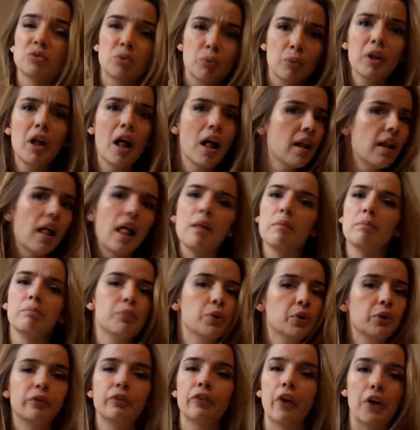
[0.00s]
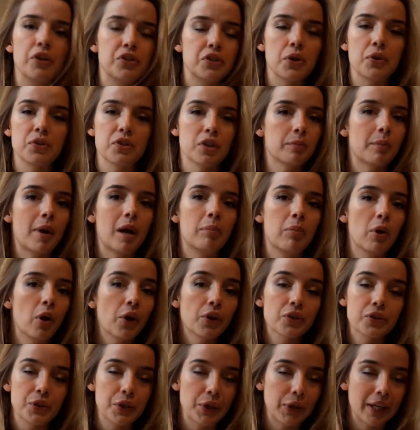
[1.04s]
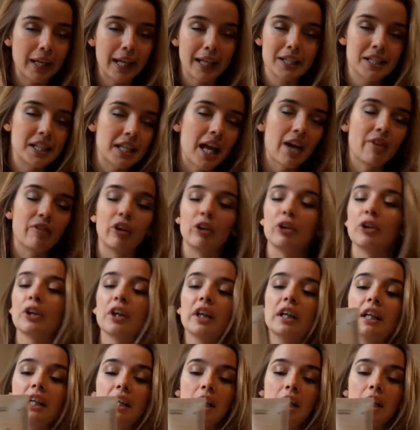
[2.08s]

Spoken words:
Well, I'll put photos on my blog so you can actually have a look.